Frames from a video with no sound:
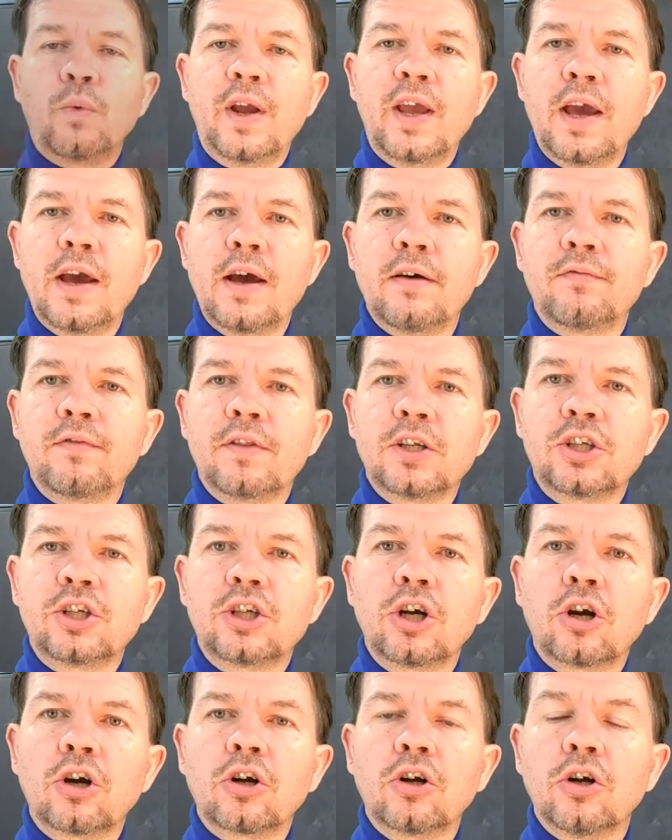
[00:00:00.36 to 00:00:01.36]
have the
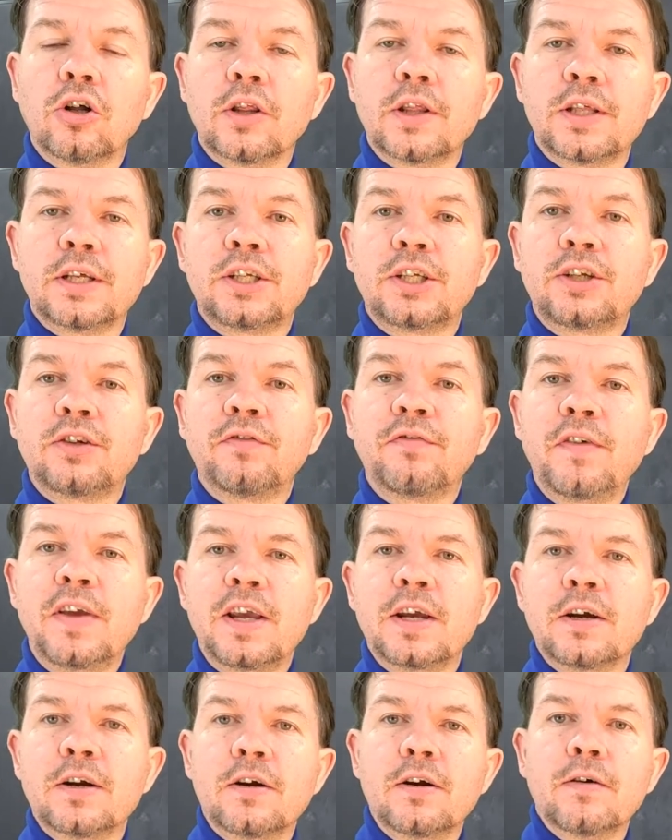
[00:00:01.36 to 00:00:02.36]
circle, the
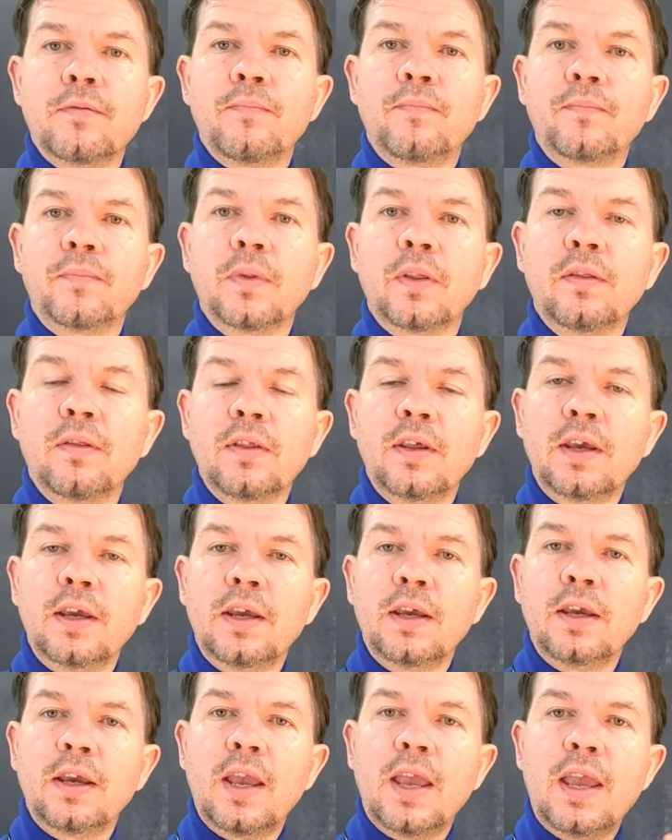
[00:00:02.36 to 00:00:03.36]
sphere,
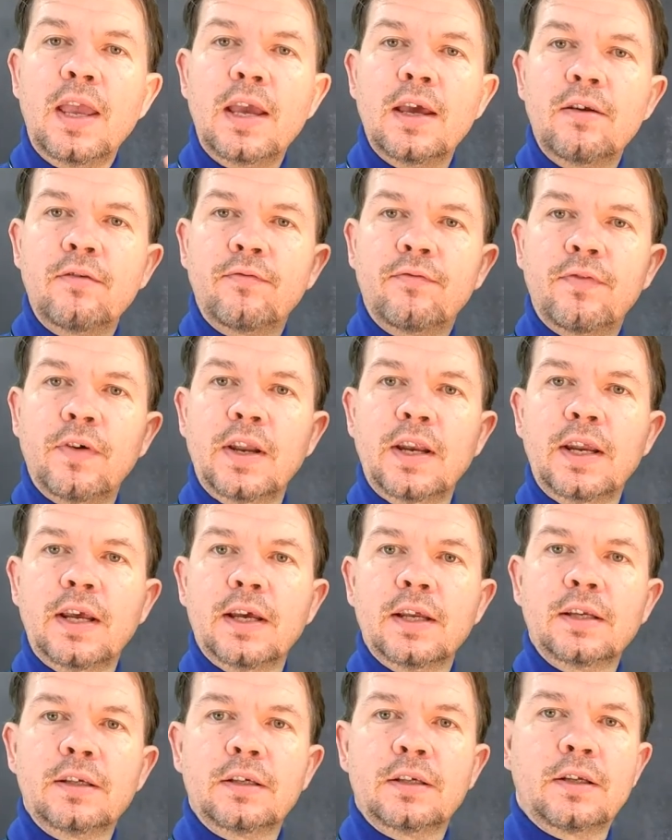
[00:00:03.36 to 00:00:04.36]
the
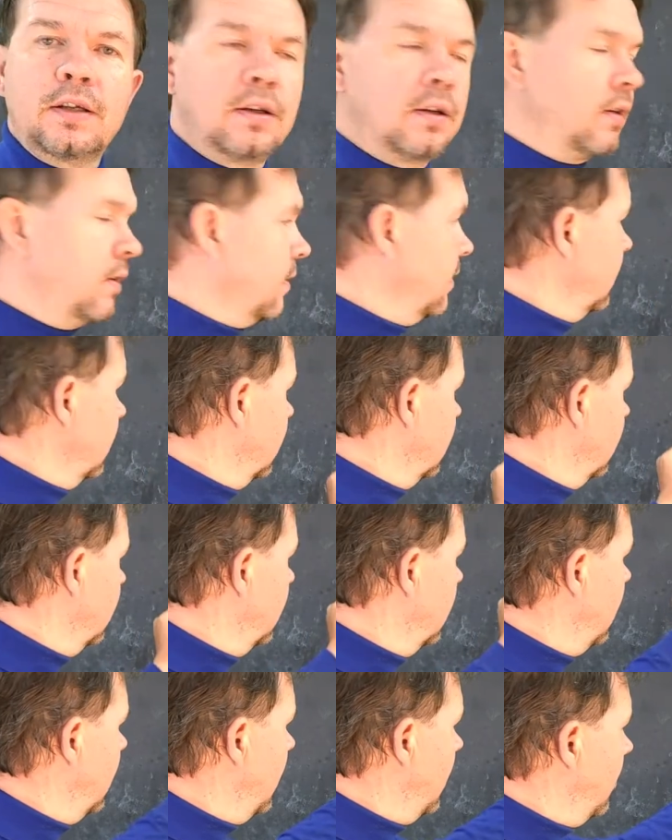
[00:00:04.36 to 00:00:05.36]
infinite
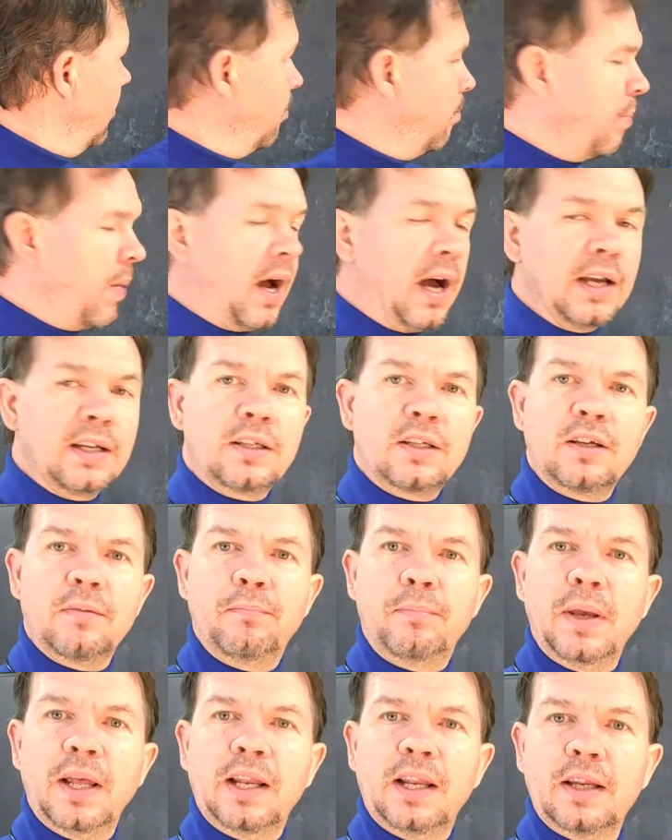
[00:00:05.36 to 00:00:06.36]

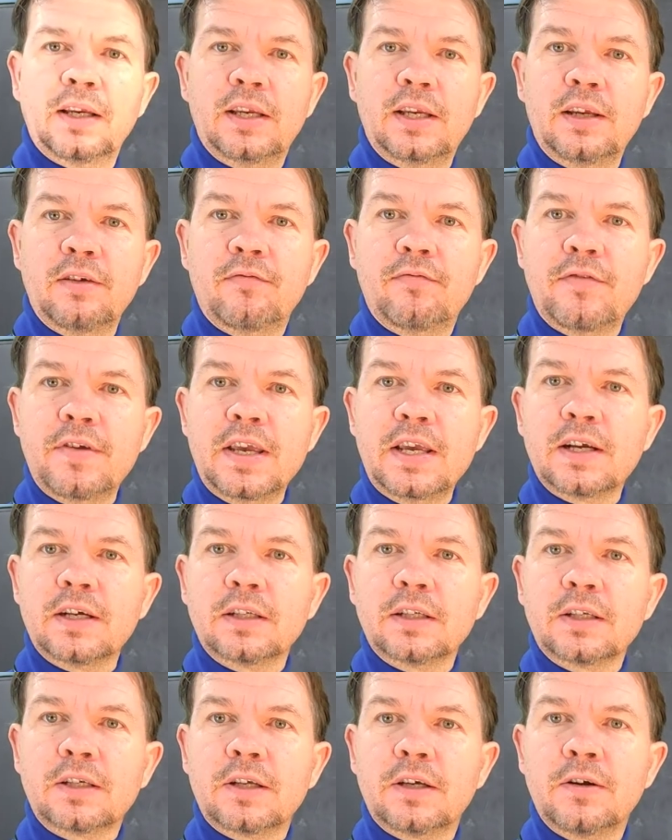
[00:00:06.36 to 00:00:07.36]
possibility
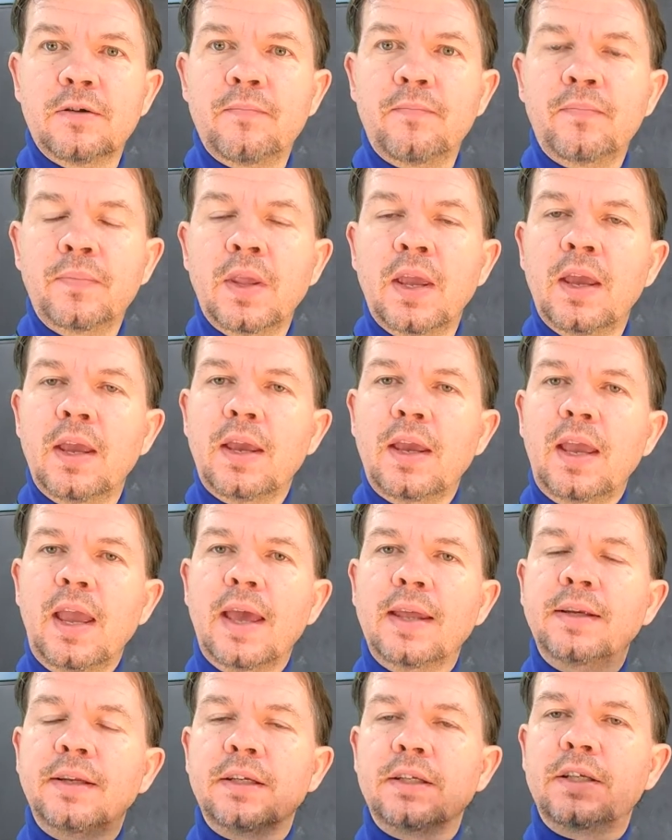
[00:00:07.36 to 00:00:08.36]
field.
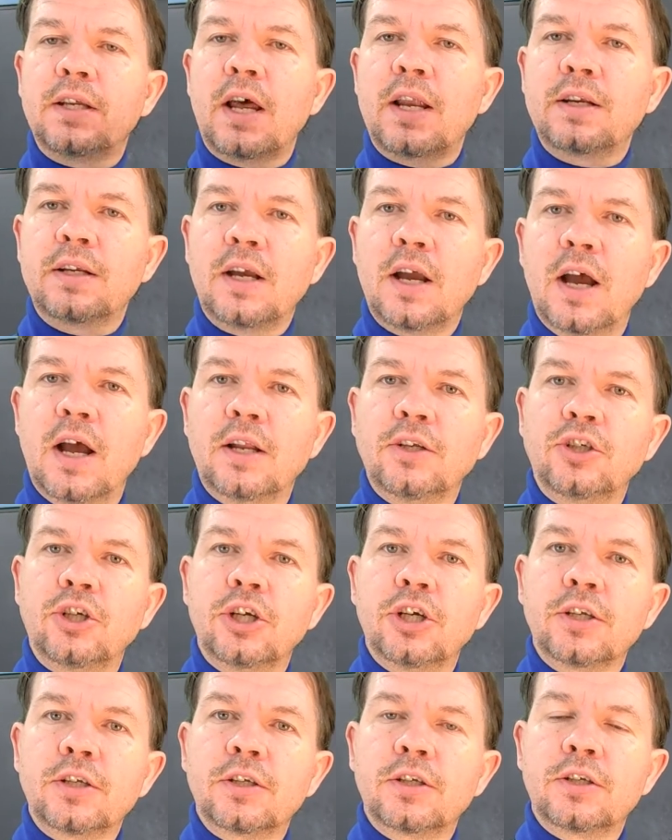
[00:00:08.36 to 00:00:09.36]
And it's
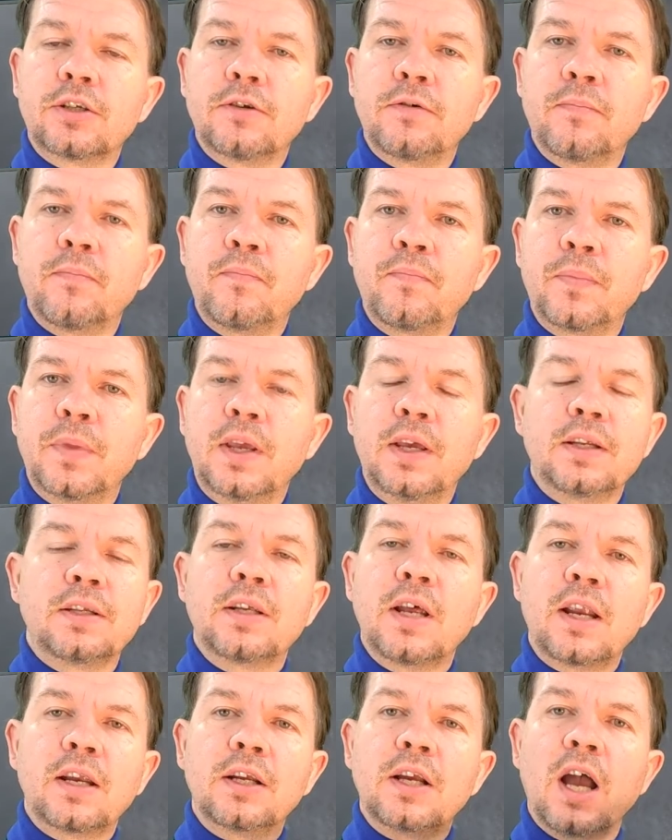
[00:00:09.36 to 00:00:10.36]
unconscious. It's
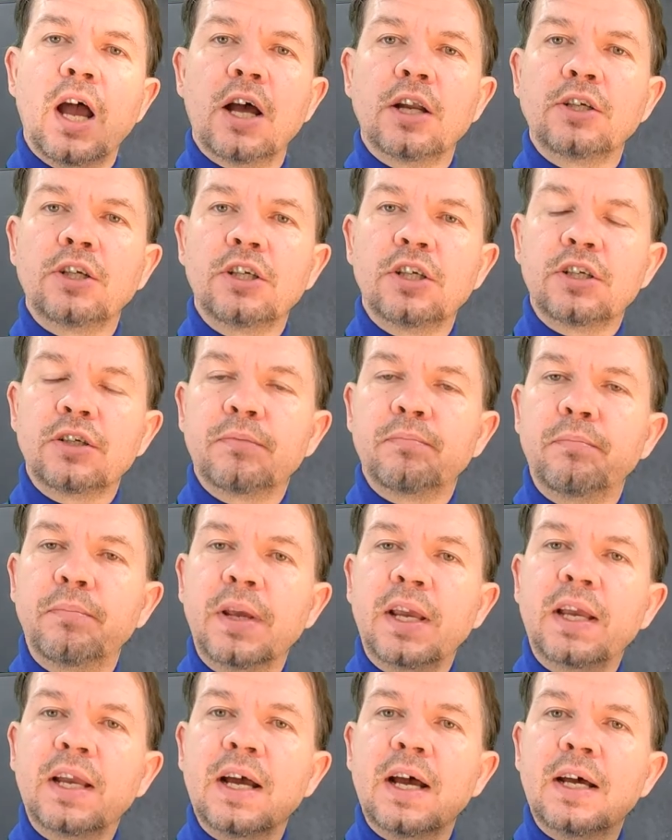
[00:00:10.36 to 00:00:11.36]
unconscious
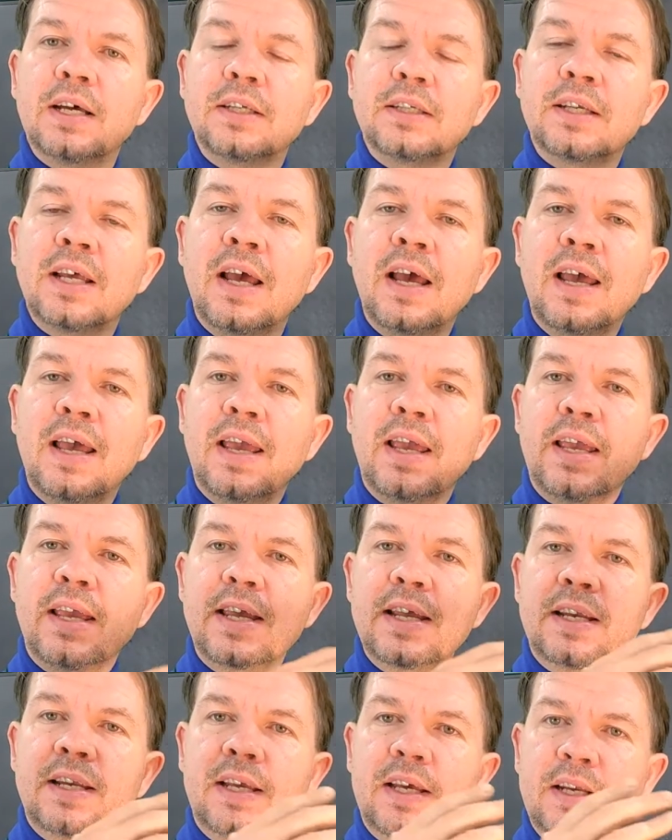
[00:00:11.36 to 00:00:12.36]
because
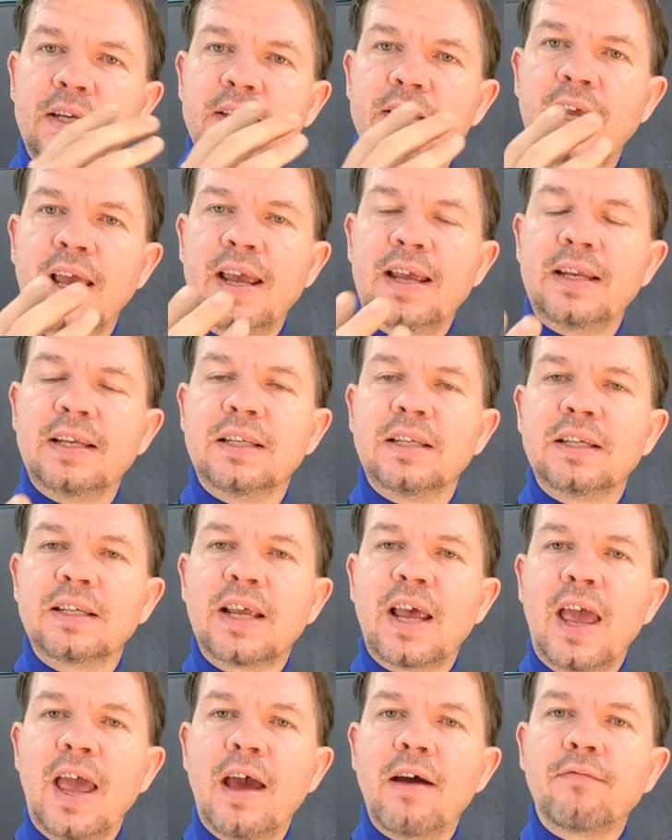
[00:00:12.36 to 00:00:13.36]
it contains
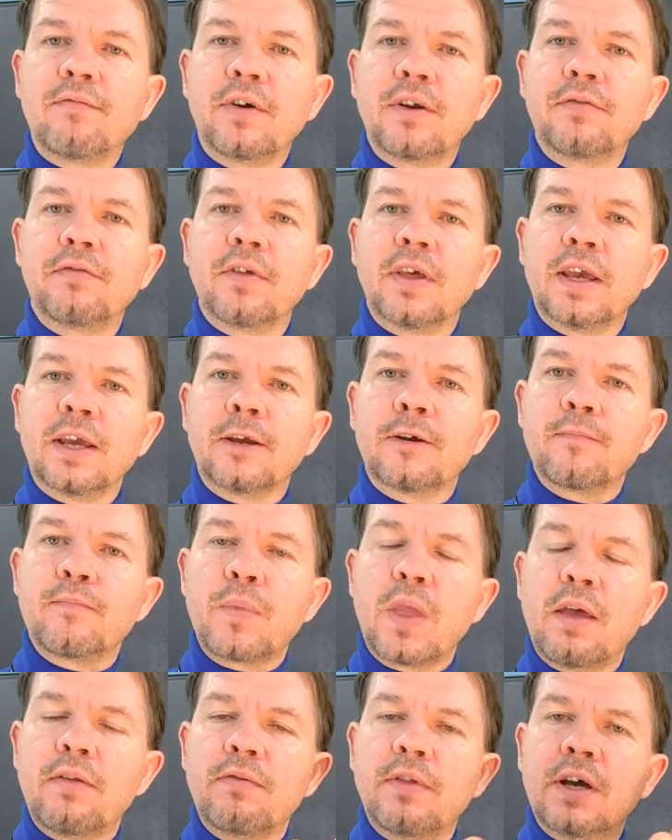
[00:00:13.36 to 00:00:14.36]
everything,
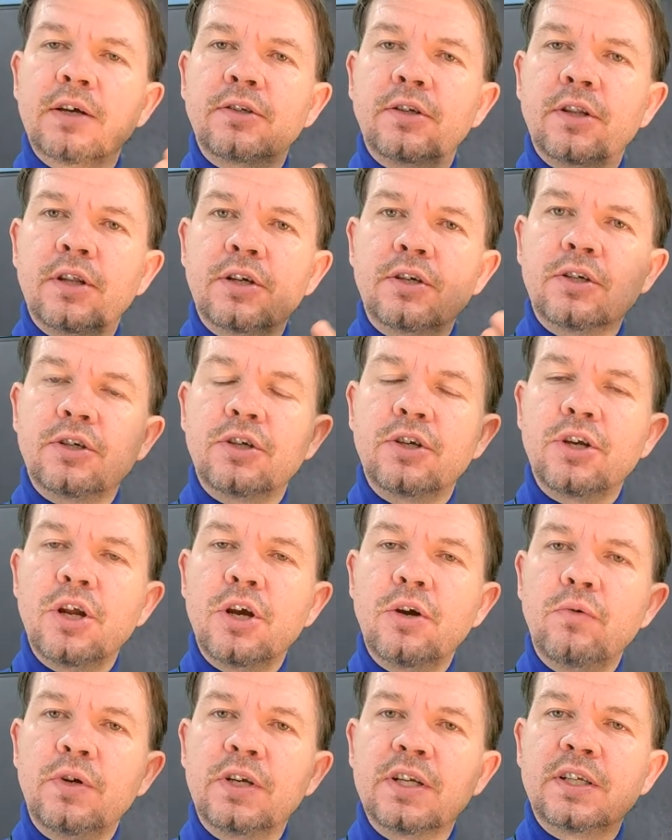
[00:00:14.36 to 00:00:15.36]
and thus there's
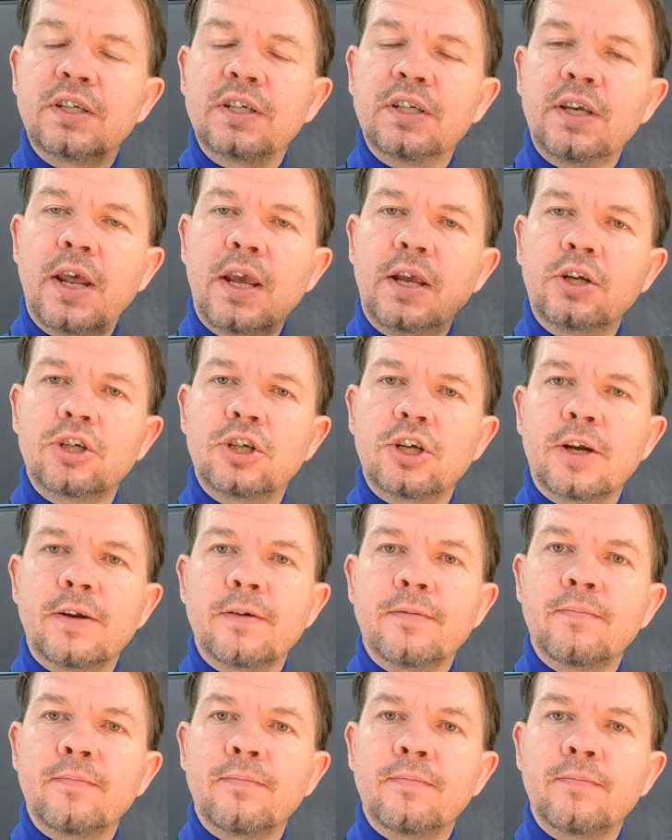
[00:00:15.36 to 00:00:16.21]
no distinction.